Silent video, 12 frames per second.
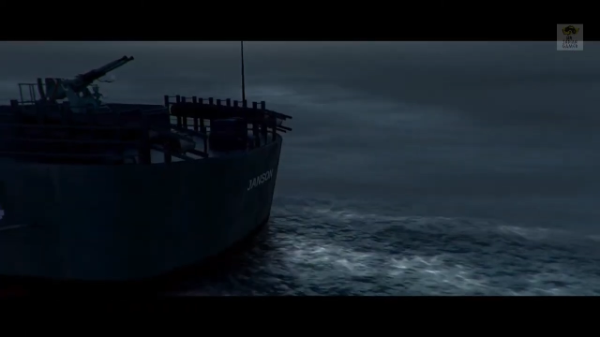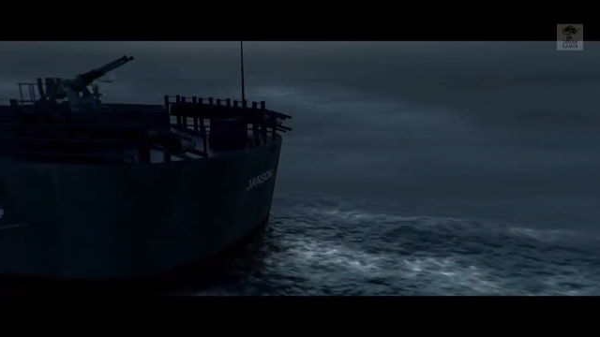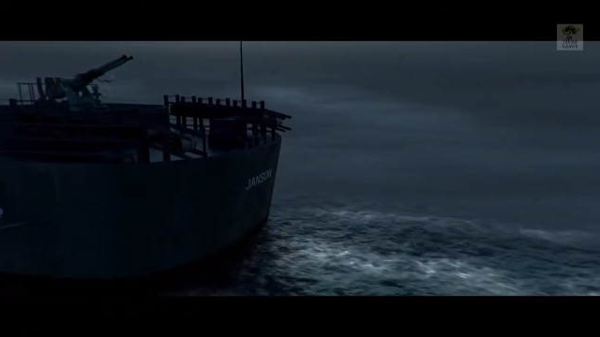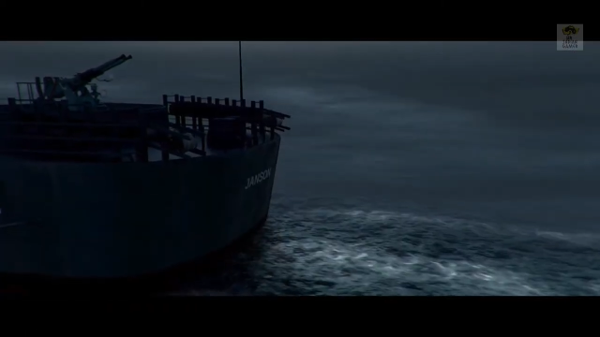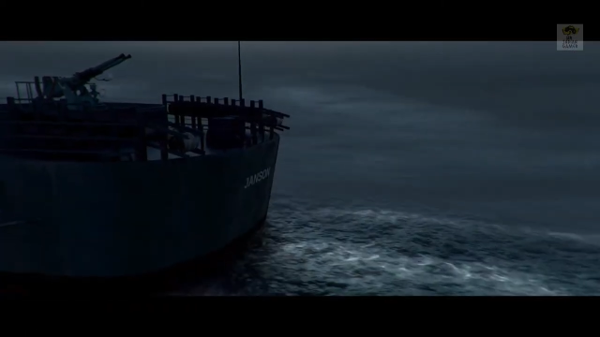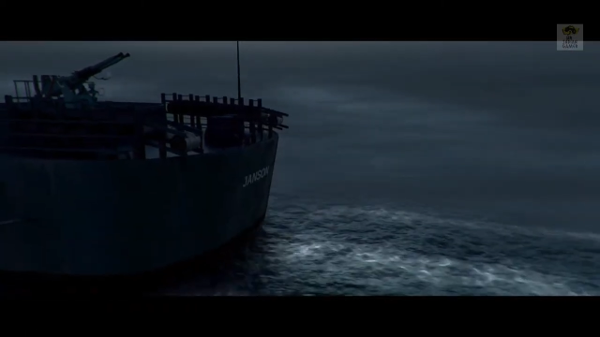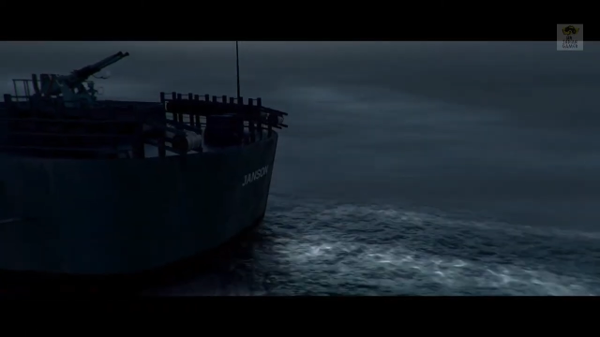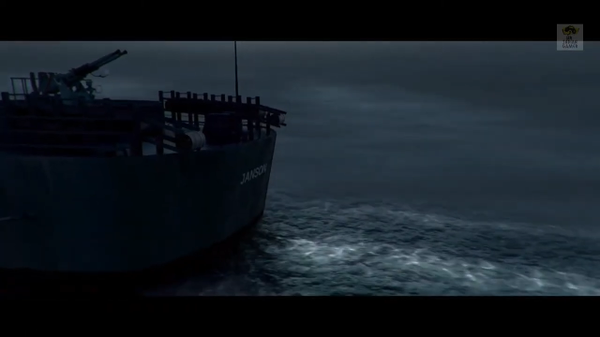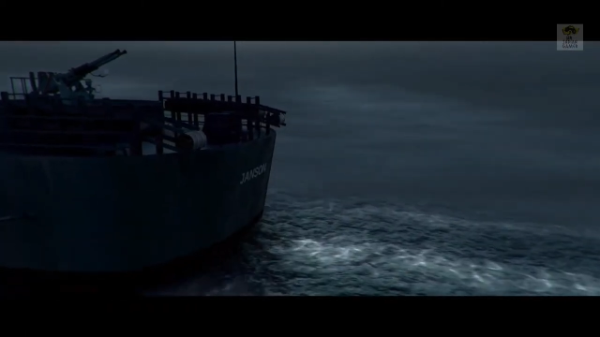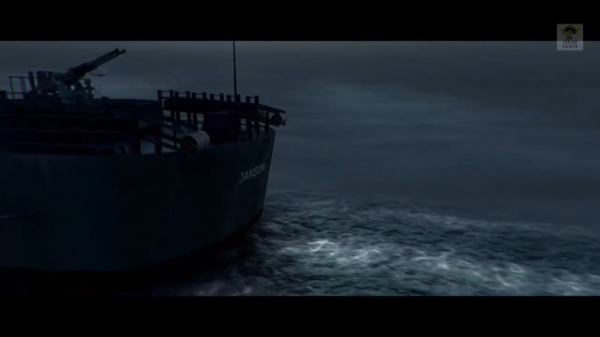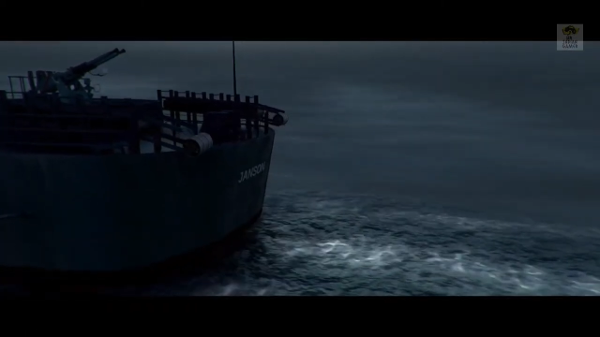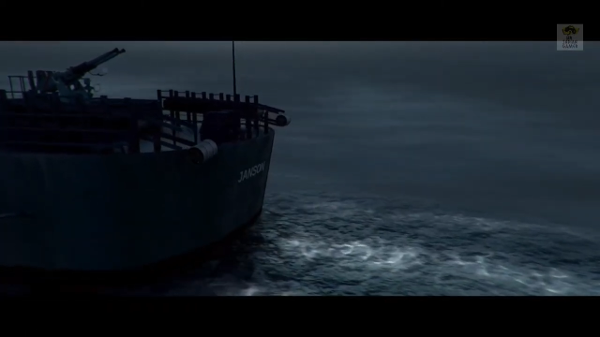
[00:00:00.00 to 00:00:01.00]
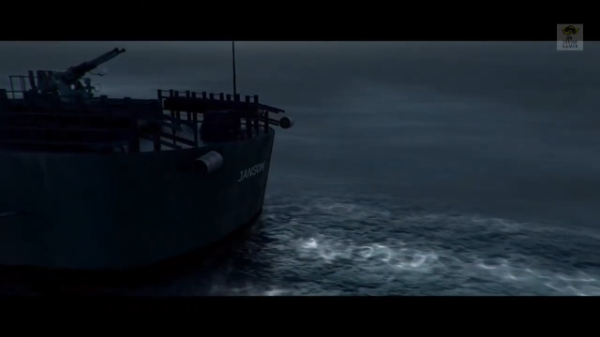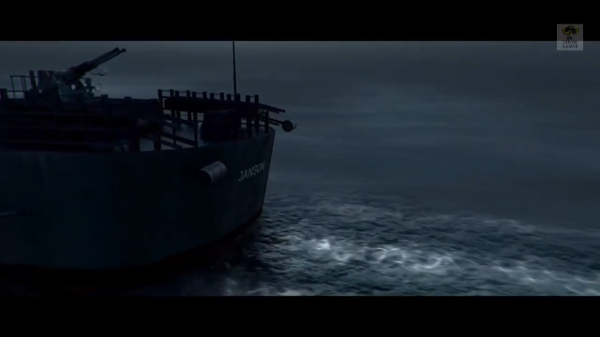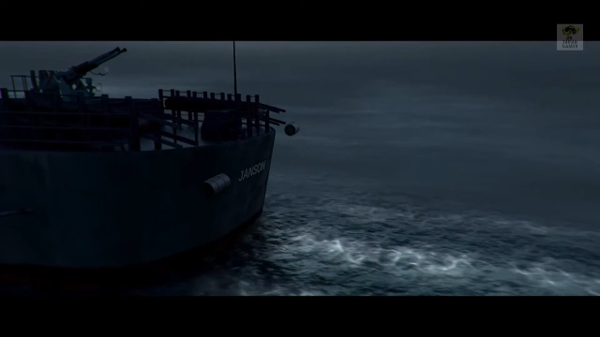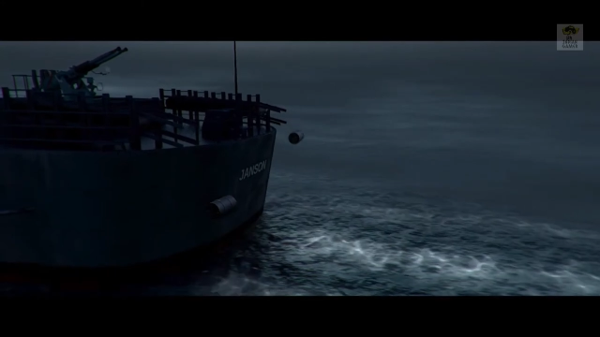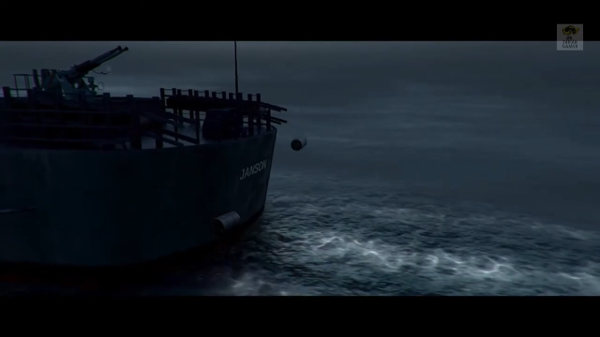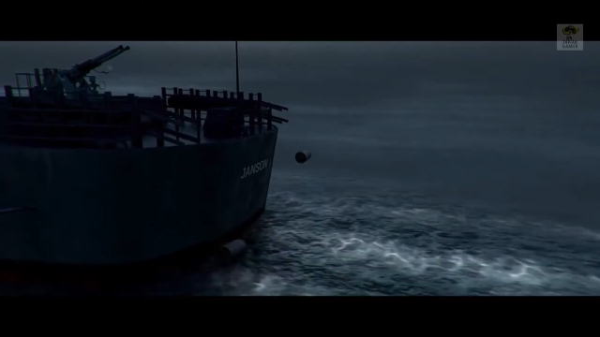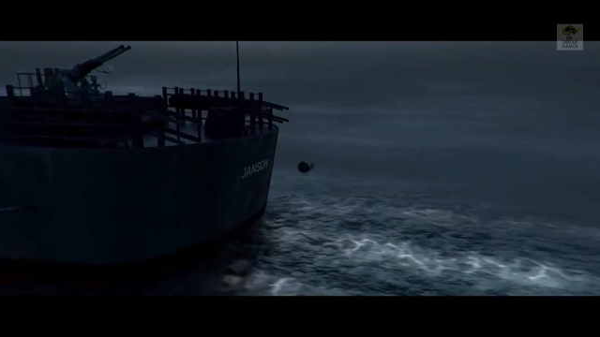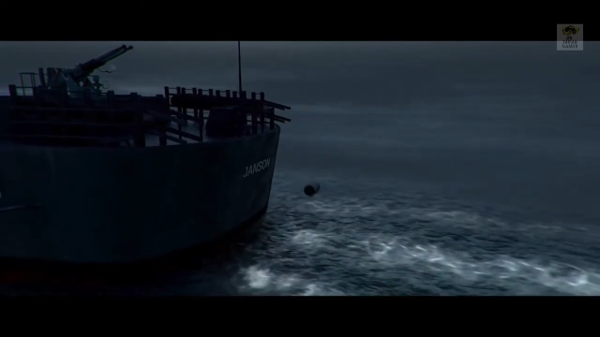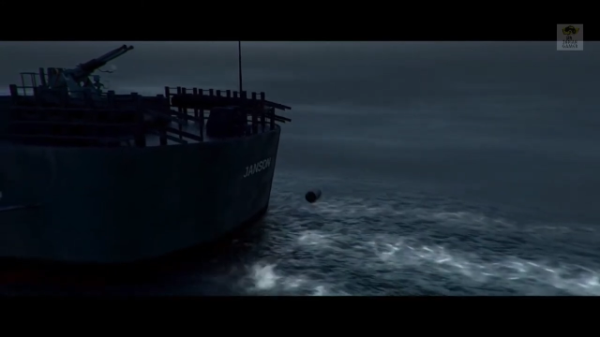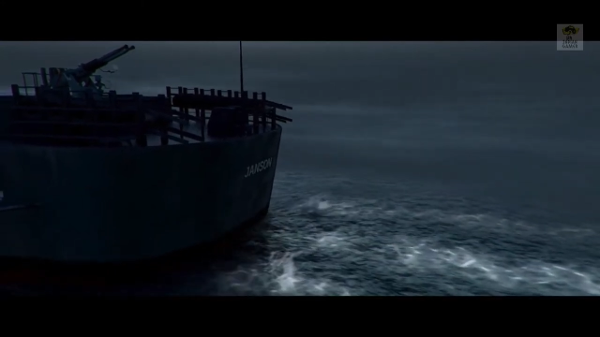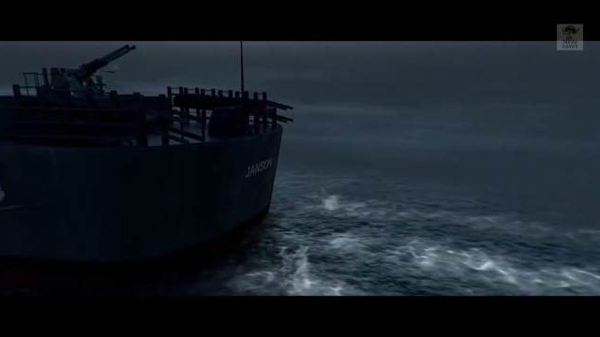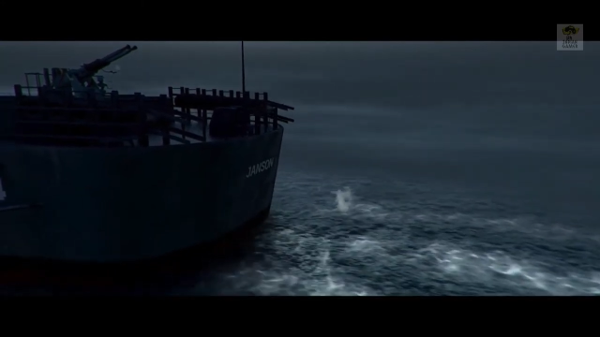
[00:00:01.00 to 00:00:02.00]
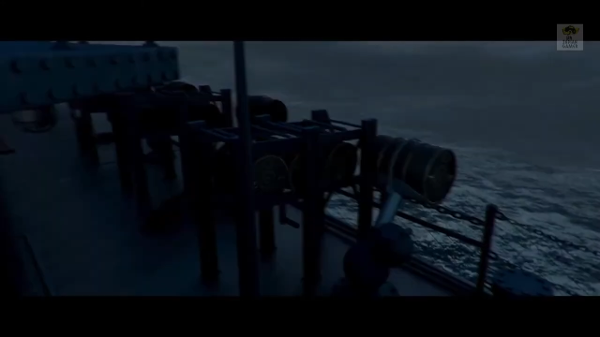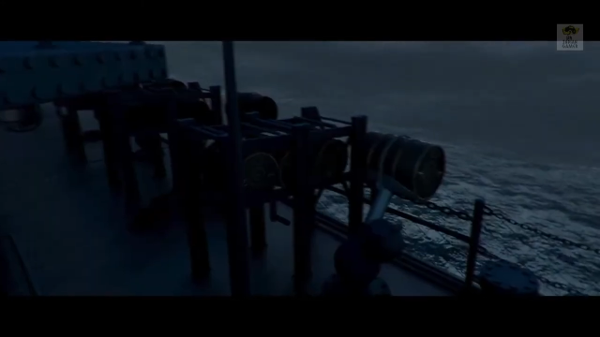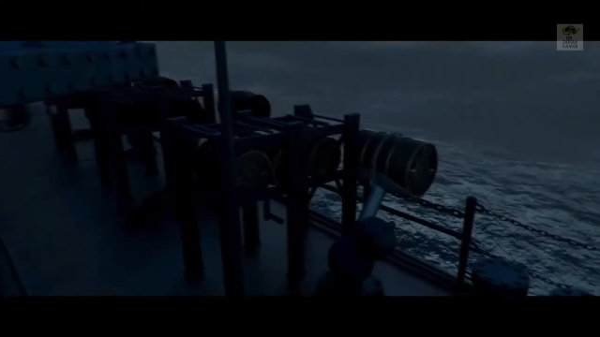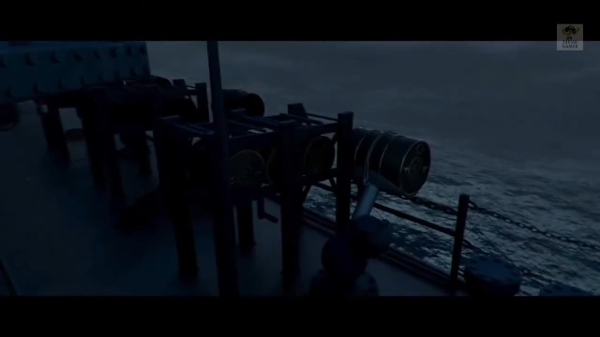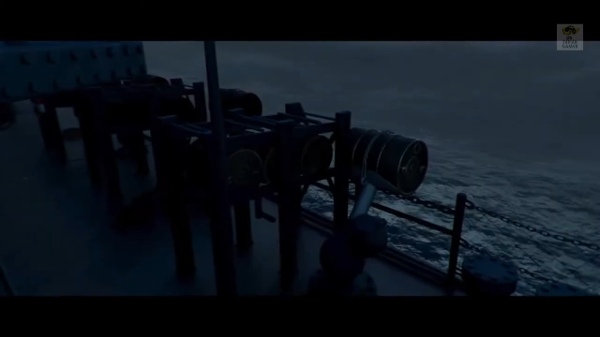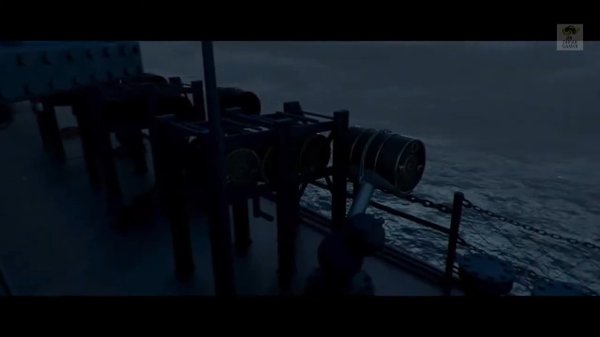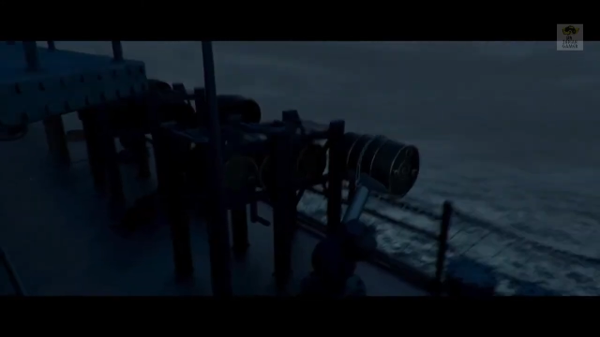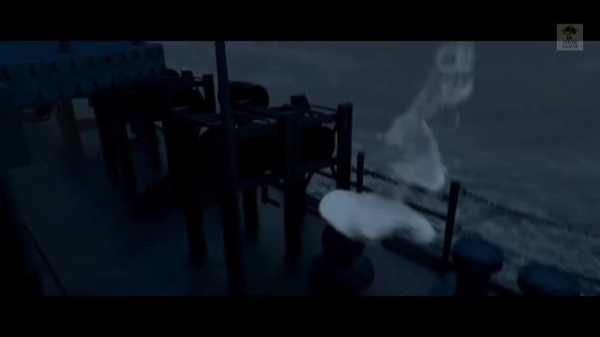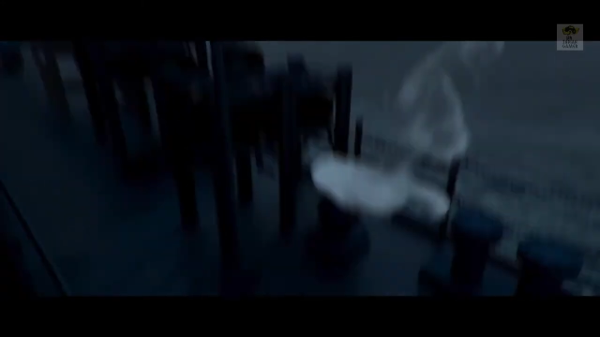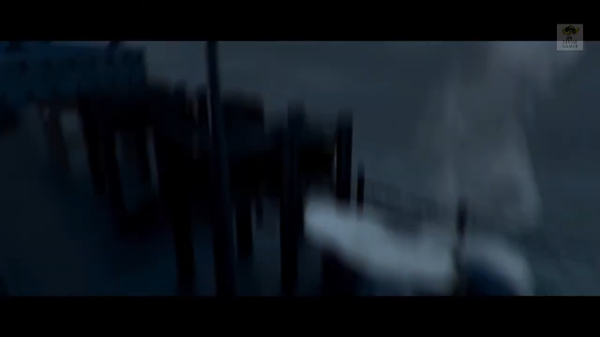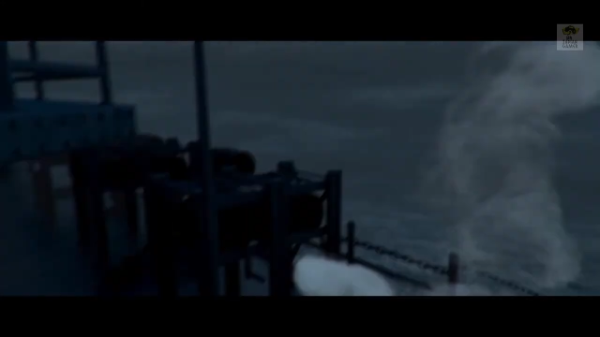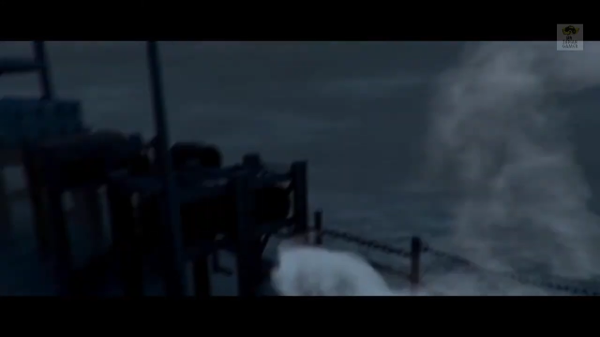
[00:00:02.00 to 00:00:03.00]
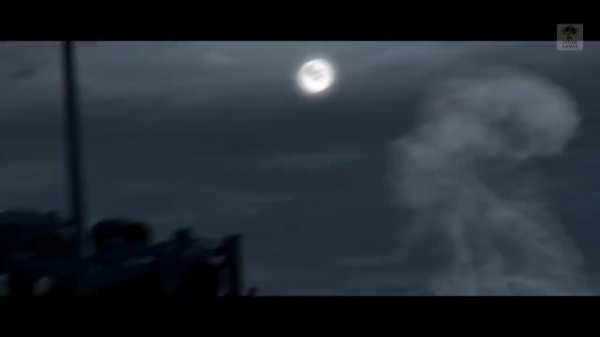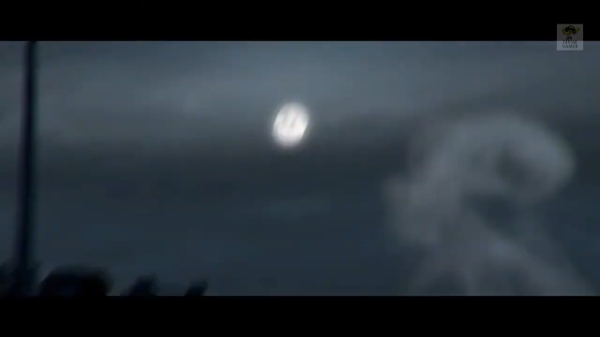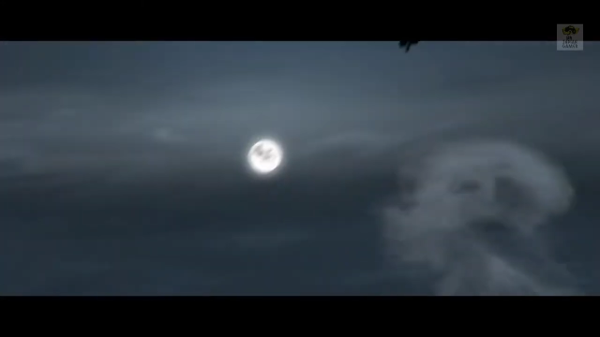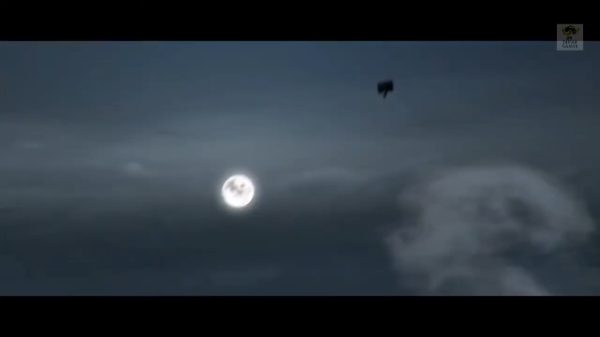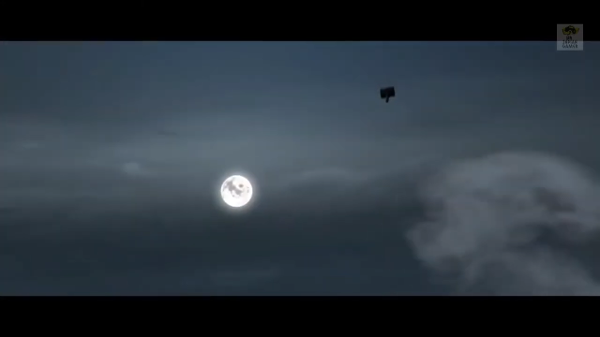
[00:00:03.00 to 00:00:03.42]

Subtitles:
(no speaker visible)